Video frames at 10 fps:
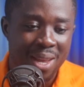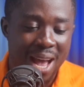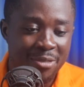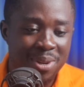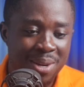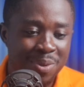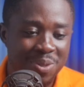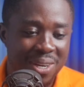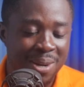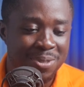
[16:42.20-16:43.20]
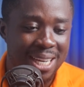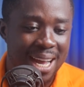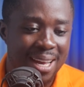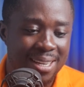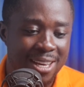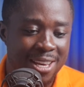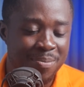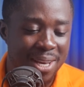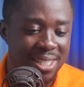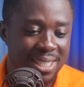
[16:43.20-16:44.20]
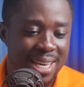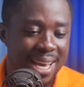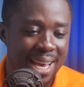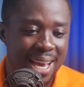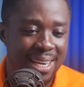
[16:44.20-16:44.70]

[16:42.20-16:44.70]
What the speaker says: I've been able to capture the image here,